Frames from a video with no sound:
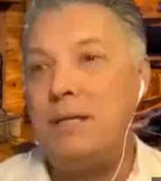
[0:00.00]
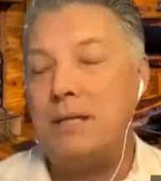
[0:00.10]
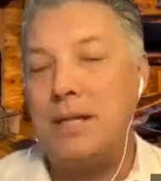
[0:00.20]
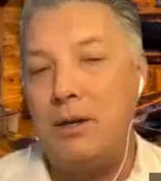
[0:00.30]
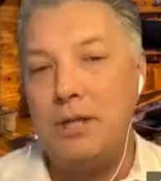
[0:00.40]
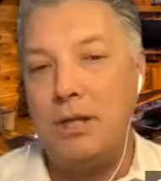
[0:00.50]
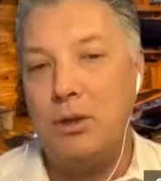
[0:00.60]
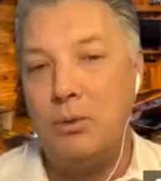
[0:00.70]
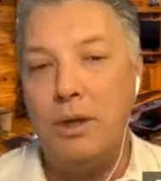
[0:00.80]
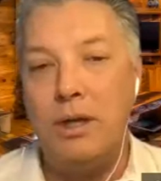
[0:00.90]
it sounds like
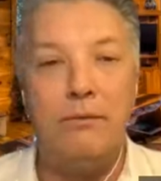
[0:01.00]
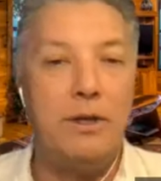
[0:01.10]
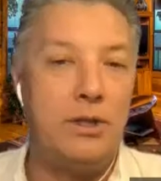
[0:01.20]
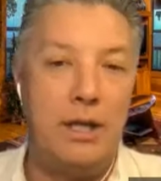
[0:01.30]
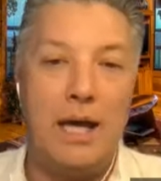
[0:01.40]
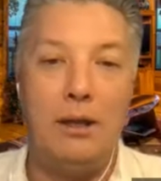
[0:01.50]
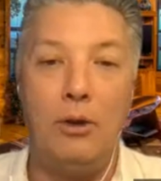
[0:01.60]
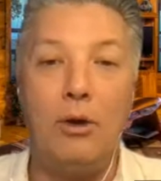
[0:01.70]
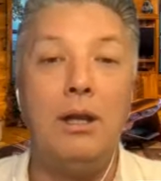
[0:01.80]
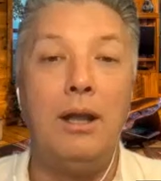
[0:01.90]
you're re-envisioning that
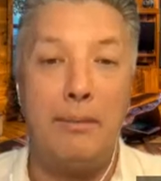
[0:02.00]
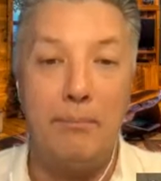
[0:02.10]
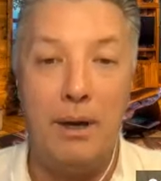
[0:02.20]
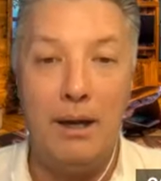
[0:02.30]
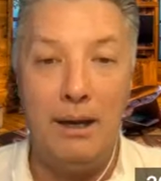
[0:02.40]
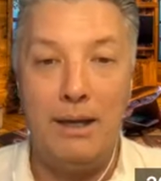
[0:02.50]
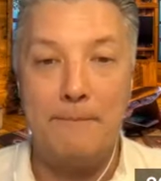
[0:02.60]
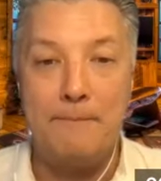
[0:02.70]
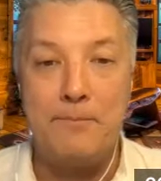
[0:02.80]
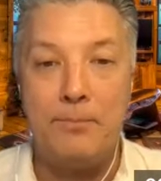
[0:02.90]
lookalike
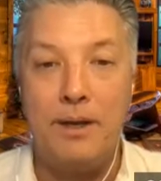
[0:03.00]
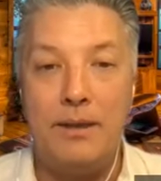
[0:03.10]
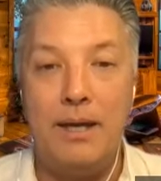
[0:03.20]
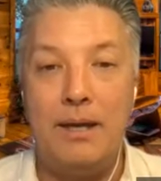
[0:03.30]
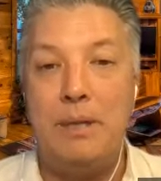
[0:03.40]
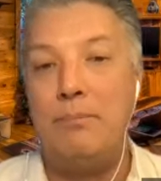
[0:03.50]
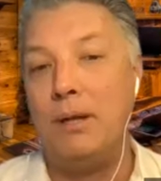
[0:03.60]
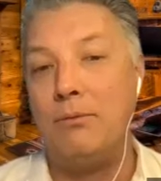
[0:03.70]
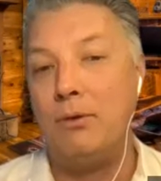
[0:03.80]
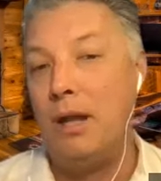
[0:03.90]
modeling that people
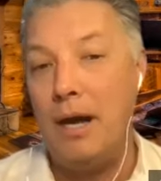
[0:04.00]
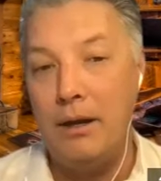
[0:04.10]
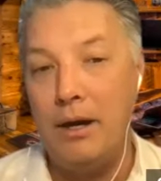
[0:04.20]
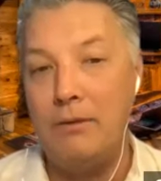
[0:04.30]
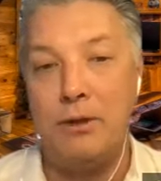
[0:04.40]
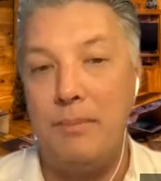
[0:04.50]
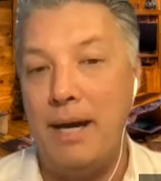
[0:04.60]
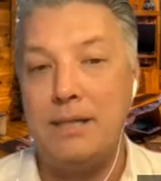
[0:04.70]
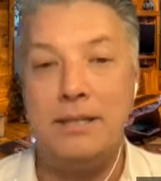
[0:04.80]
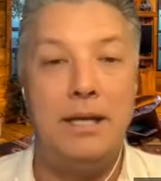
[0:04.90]
have relied on for the
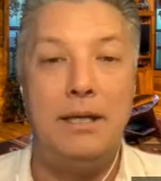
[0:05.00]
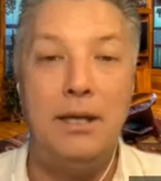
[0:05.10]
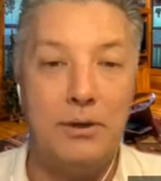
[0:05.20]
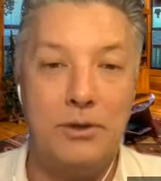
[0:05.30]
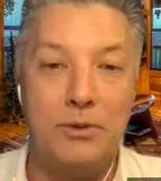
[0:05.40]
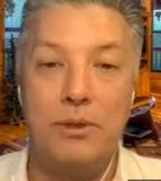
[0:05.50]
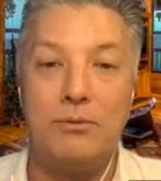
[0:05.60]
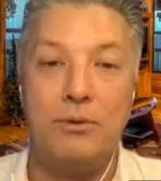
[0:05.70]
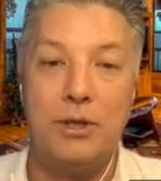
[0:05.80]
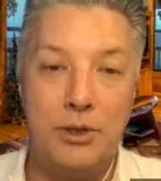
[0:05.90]
past 10 years with
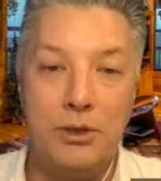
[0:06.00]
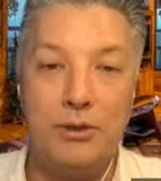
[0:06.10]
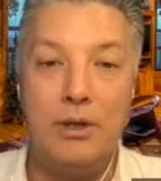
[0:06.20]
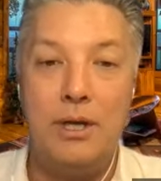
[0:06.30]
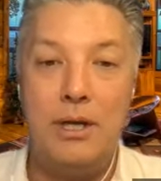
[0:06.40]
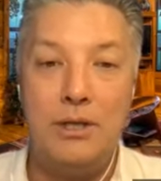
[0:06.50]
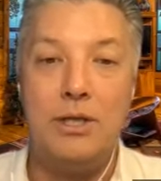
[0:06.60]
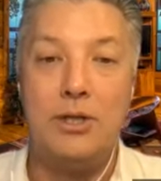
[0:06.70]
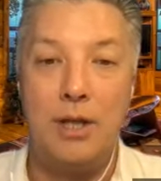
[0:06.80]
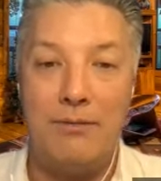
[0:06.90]
traditional
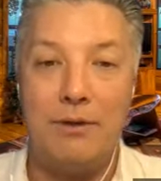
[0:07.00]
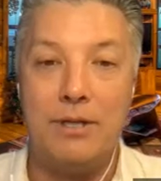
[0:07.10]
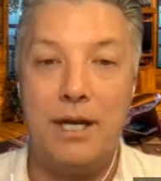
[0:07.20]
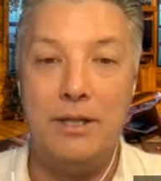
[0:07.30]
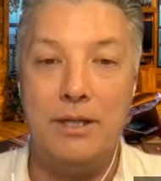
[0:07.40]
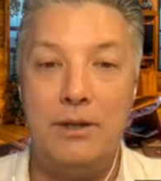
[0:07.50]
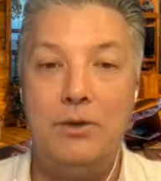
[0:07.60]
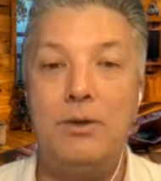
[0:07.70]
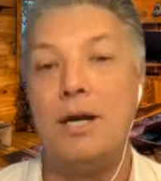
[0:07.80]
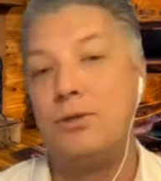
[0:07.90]
digital advertising.
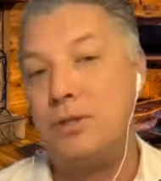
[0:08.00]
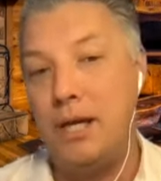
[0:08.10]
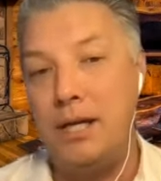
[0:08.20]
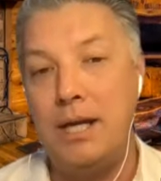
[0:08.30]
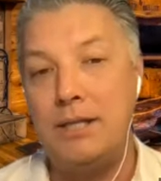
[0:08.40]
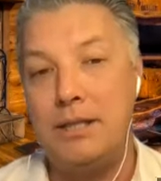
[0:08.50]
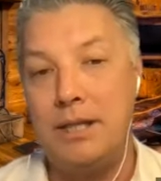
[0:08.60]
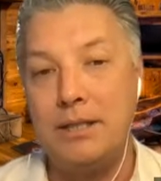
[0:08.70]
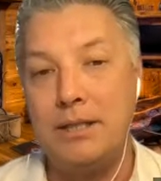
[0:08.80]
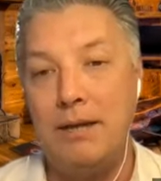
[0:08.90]
You guys are taking that to the
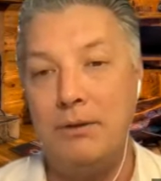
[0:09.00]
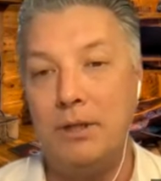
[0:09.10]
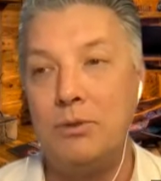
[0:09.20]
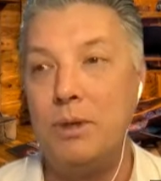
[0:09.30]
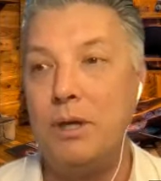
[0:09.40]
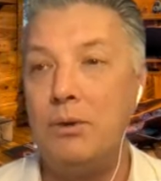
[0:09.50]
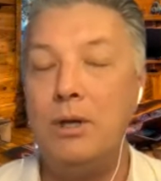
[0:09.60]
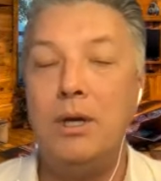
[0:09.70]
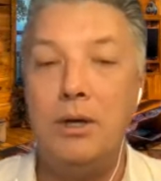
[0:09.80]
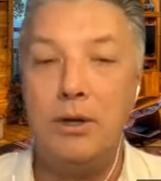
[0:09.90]
next level as we go
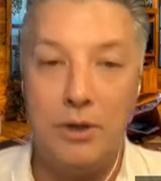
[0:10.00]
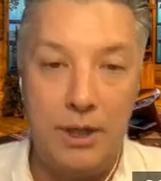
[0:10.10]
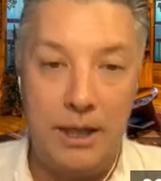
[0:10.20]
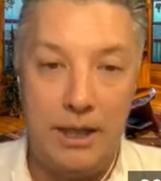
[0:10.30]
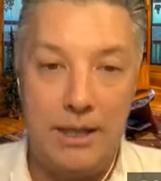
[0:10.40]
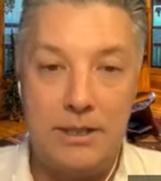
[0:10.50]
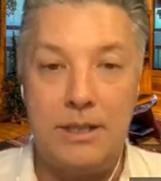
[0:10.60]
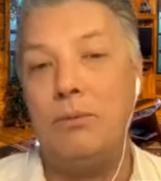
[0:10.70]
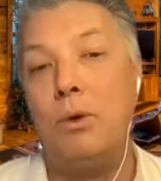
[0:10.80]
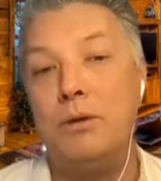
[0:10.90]
cookieless
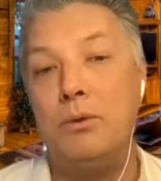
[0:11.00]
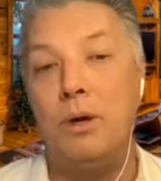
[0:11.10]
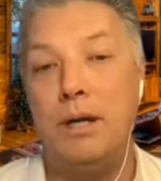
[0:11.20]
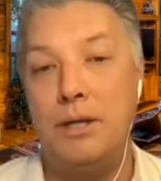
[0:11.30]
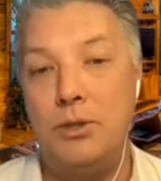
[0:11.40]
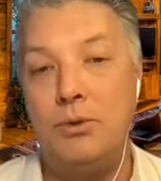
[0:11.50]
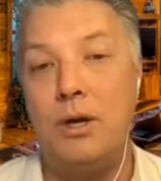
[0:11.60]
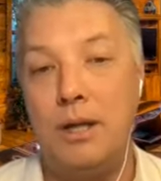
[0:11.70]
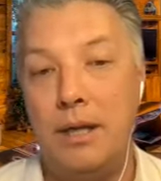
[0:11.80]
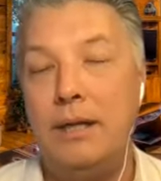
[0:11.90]
and one-to-one, as you
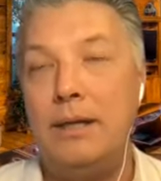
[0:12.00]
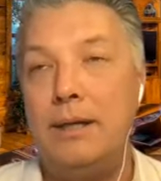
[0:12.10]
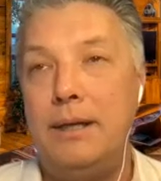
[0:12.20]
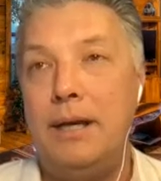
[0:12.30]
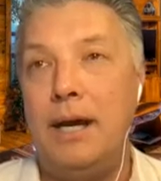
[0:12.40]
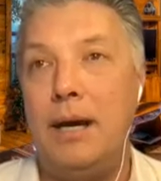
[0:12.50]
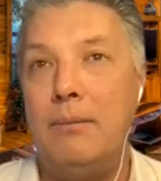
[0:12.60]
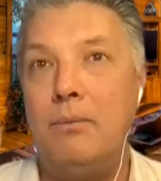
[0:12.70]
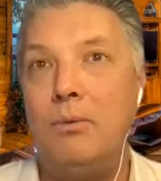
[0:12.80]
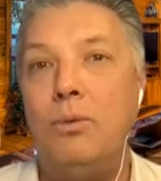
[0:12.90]
call it,
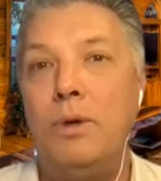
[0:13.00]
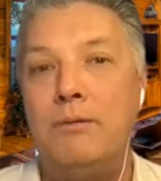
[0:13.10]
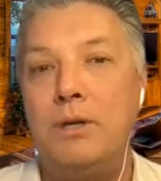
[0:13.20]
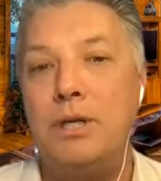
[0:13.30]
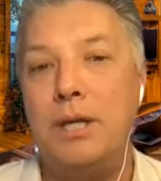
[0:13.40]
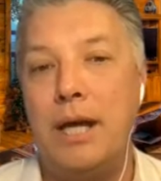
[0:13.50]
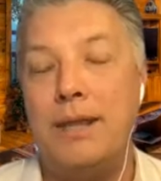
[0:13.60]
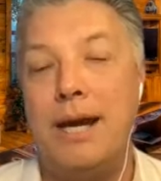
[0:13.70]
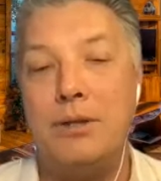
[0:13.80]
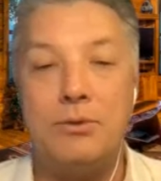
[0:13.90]
re-envisioning that.
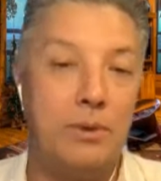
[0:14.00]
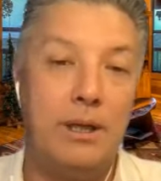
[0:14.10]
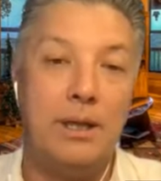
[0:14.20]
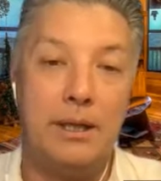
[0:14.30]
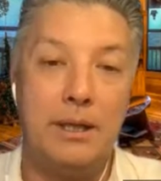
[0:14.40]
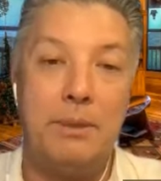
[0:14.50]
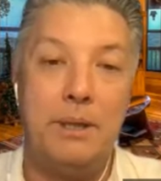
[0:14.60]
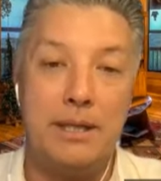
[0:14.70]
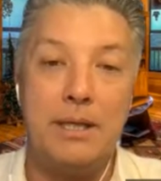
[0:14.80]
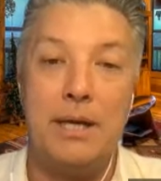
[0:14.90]
That's really going to be
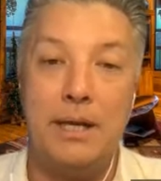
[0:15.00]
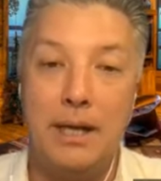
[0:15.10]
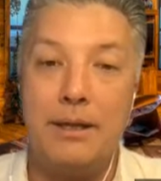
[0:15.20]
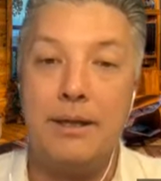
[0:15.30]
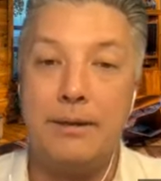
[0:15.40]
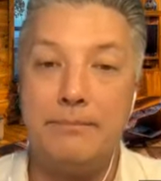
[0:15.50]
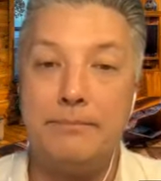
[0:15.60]
exciting, I think.